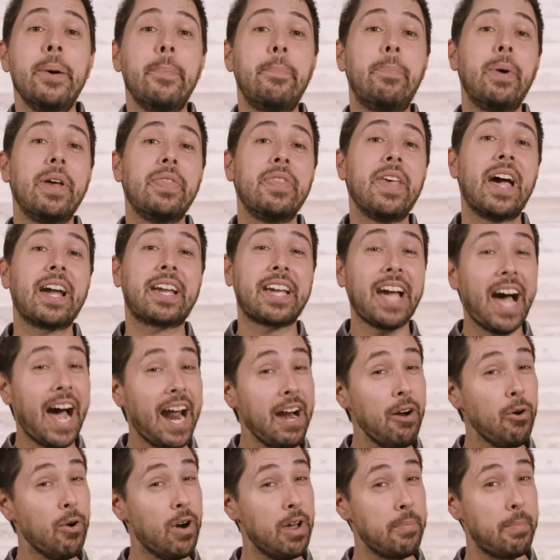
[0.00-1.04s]
But that
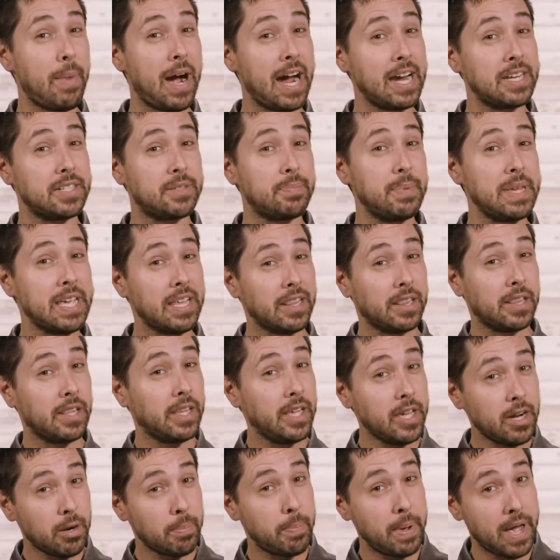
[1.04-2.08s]
kind of reminds me a
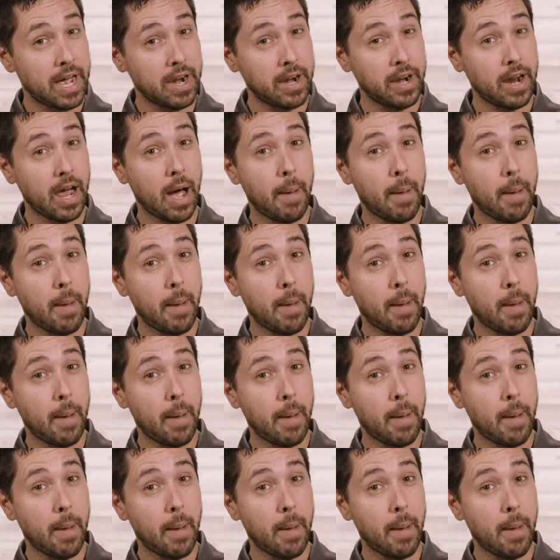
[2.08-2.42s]
little bit